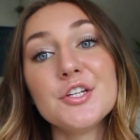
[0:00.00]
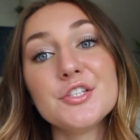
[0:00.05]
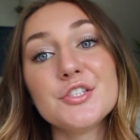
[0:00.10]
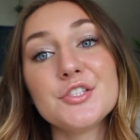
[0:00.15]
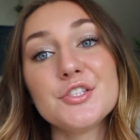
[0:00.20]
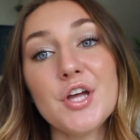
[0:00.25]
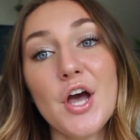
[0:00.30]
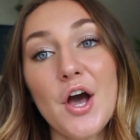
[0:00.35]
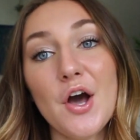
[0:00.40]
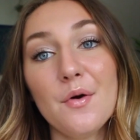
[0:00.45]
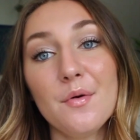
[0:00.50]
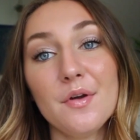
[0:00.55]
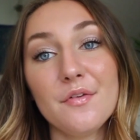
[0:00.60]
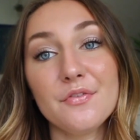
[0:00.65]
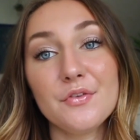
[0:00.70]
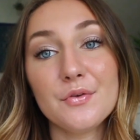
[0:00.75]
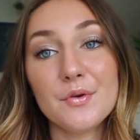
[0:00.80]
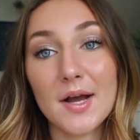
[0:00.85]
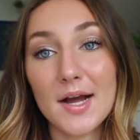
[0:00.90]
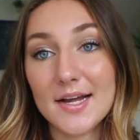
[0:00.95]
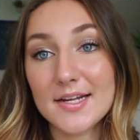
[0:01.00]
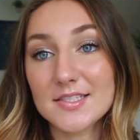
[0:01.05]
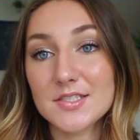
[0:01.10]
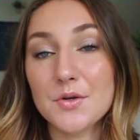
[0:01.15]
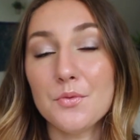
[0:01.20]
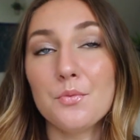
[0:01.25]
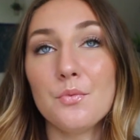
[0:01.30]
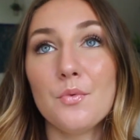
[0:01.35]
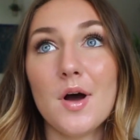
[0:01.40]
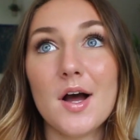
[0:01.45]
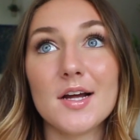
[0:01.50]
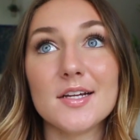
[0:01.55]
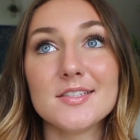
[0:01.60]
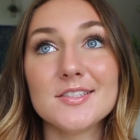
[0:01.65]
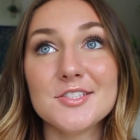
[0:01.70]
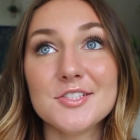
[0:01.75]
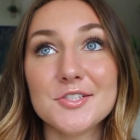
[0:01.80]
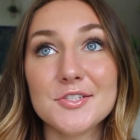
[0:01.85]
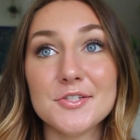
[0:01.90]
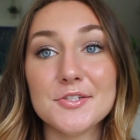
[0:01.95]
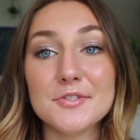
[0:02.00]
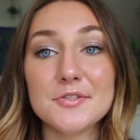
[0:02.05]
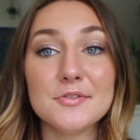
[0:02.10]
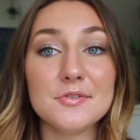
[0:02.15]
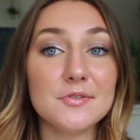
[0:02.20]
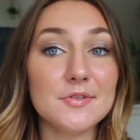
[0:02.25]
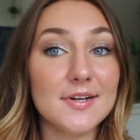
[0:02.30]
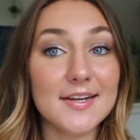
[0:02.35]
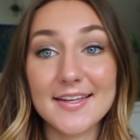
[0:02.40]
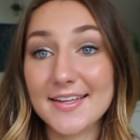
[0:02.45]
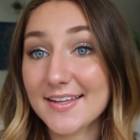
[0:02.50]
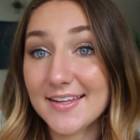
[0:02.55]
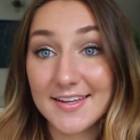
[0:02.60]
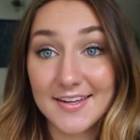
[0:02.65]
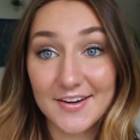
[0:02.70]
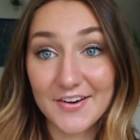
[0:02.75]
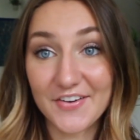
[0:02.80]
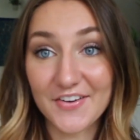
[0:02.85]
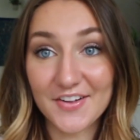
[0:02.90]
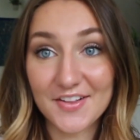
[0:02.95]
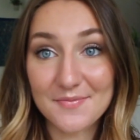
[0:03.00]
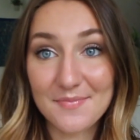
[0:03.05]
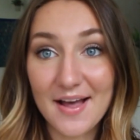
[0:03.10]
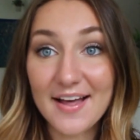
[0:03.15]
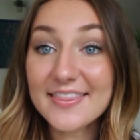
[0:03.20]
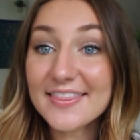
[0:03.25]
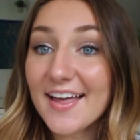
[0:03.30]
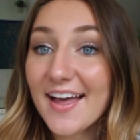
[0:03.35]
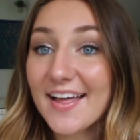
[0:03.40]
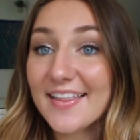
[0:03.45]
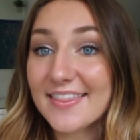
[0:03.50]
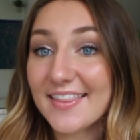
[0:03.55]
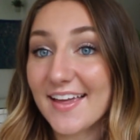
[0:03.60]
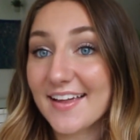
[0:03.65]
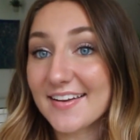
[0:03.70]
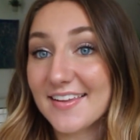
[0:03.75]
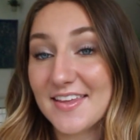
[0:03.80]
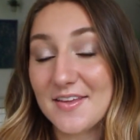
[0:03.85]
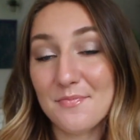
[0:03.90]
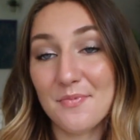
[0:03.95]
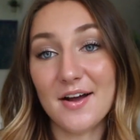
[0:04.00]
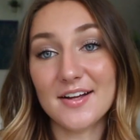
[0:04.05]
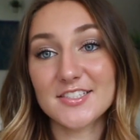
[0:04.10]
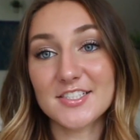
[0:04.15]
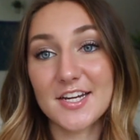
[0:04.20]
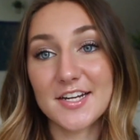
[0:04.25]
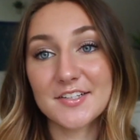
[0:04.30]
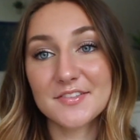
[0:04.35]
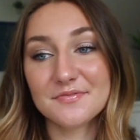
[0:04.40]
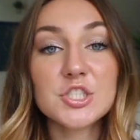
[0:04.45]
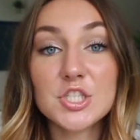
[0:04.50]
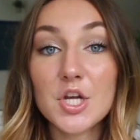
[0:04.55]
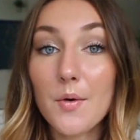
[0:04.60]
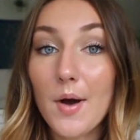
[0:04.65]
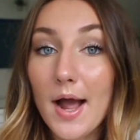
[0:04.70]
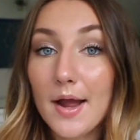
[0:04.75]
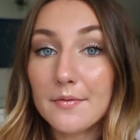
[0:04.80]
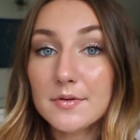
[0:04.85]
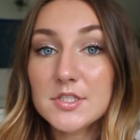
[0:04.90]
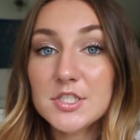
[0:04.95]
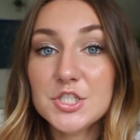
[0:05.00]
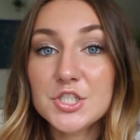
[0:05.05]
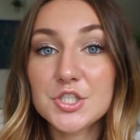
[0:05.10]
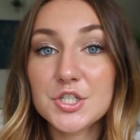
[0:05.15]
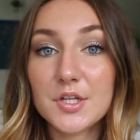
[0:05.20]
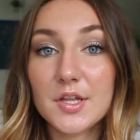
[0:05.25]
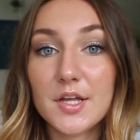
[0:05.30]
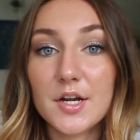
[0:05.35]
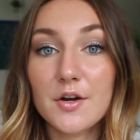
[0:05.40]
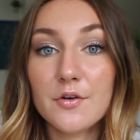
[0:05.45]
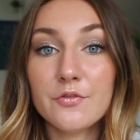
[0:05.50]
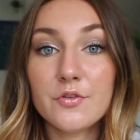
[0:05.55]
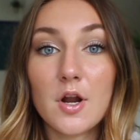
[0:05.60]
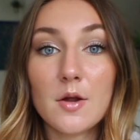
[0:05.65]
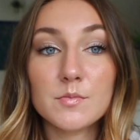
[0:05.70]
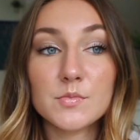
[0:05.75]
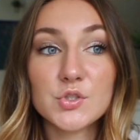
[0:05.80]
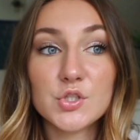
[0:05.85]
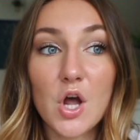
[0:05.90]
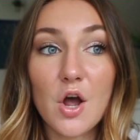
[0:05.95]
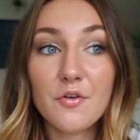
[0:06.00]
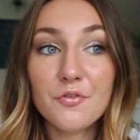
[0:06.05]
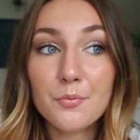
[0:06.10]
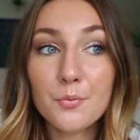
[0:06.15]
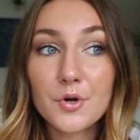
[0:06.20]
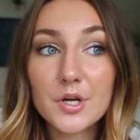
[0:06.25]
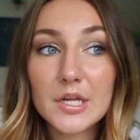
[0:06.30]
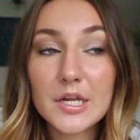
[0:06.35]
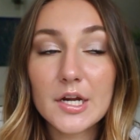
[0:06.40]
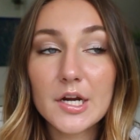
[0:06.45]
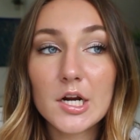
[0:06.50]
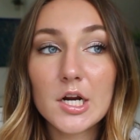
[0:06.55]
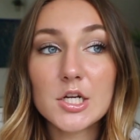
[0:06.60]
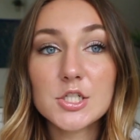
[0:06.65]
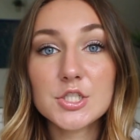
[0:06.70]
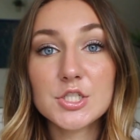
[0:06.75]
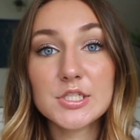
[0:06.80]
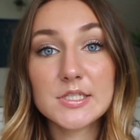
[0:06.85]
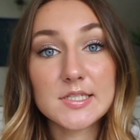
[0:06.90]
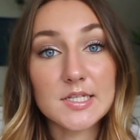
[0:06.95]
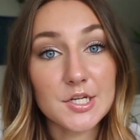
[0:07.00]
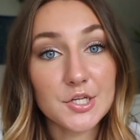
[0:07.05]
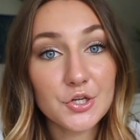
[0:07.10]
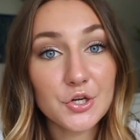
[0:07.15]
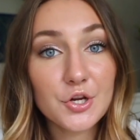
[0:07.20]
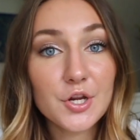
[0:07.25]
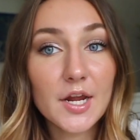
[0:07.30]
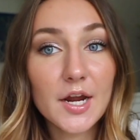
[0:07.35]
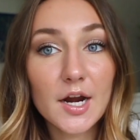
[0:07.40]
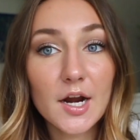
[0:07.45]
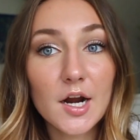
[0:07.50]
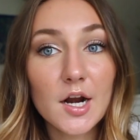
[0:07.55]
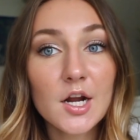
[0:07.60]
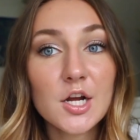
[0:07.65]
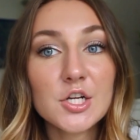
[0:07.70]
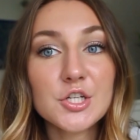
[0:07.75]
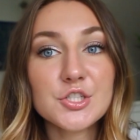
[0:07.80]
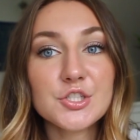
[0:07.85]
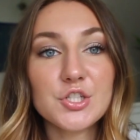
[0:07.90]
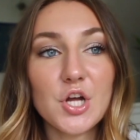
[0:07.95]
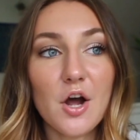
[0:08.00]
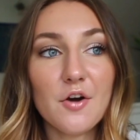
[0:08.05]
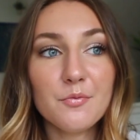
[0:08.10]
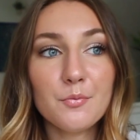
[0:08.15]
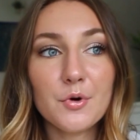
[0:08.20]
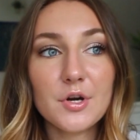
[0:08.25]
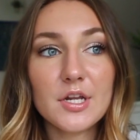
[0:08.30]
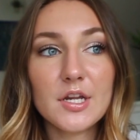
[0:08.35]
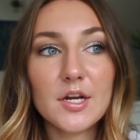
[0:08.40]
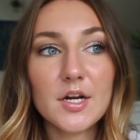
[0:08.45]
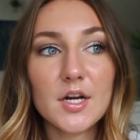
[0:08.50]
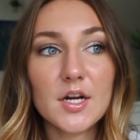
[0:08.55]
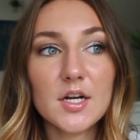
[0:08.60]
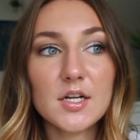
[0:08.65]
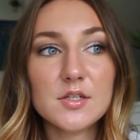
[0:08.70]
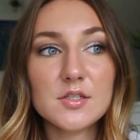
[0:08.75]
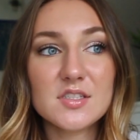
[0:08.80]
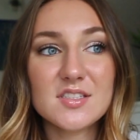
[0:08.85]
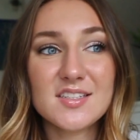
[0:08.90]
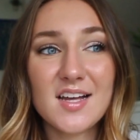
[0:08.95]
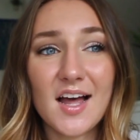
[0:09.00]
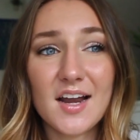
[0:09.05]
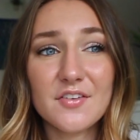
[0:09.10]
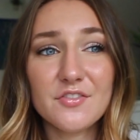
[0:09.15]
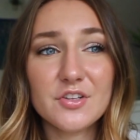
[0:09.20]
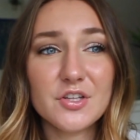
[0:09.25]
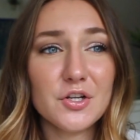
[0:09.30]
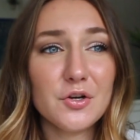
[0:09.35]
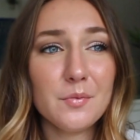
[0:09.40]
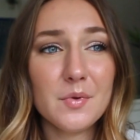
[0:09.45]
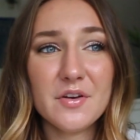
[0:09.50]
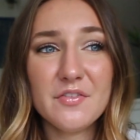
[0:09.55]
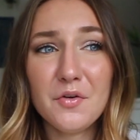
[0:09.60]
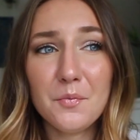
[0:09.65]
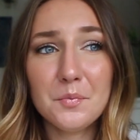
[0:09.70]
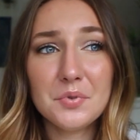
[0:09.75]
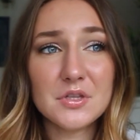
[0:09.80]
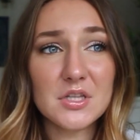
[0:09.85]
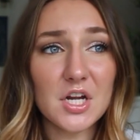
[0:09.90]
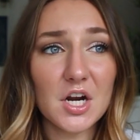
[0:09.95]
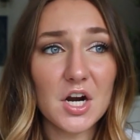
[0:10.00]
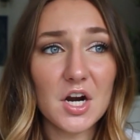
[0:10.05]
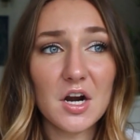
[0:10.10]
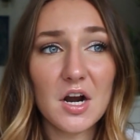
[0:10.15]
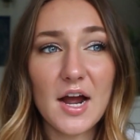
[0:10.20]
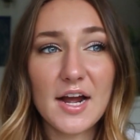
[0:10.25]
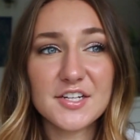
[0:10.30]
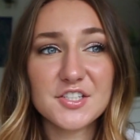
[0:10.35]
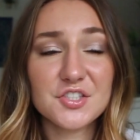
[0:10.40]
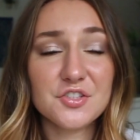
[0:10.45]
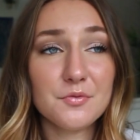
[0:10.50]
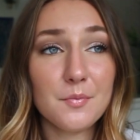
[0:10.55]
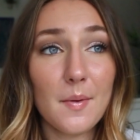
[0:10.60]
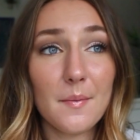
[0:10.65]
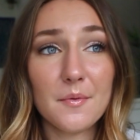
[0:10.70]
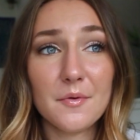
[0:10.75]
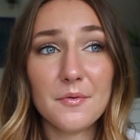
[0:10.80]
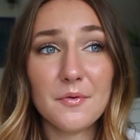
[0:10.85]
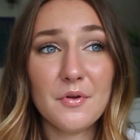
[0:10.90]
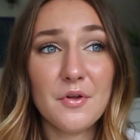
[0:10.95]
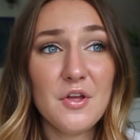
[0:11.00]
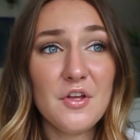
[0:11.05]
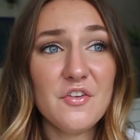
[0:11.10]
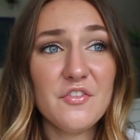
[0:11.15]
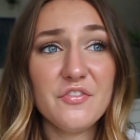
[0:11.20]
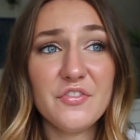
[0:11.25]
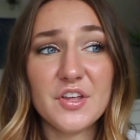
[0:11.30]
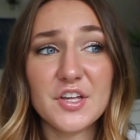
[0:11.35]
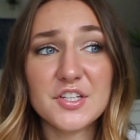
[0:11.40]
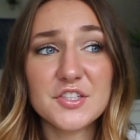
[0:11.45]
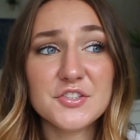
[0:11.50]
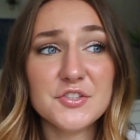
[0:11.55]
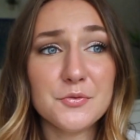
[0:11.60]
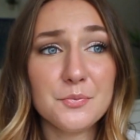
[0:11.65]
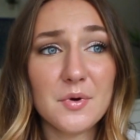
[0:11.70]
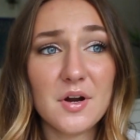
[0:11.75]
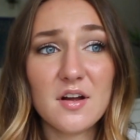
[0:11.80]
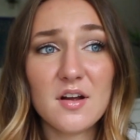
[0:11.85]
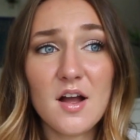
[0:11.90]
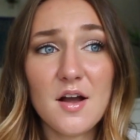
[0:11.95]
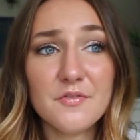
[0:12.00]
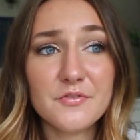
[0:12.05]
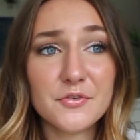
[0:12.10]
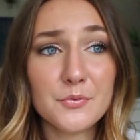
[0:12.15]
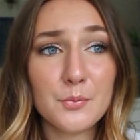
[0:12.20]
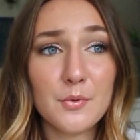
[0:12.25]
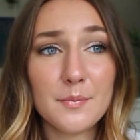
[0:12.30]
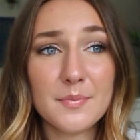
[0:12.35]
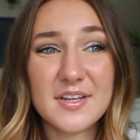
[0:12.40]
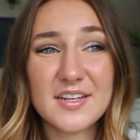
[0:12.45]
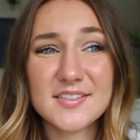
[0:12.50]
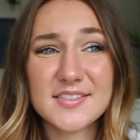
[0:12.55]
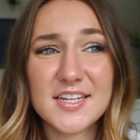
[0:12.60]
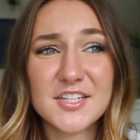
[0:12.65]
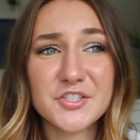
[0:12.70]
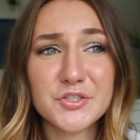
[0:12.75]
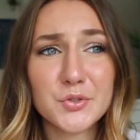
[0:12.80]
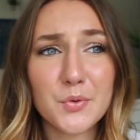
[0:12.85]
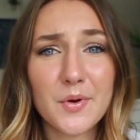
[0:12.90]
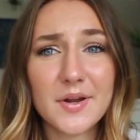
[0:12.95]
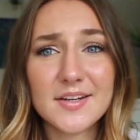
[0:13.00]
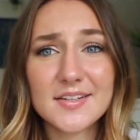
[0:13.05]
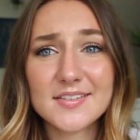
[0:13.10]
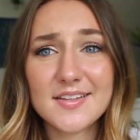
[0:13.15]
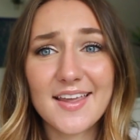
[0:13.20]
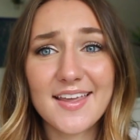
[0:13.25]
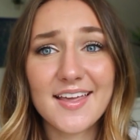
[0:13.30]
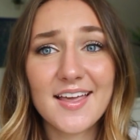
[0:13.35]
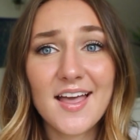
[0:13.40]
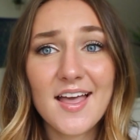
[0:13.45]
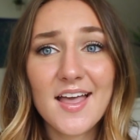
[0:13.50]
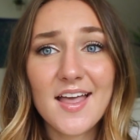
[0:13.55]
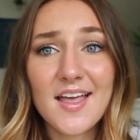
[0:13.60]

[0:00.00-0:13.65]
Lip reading: So if you guys want to hear all about that, then keep watching. So I was a cheerleader from sophomore year to senior year. Sophomore year is kind of a little bit of a blur. I just remember feeling super uncomfortable because I joined like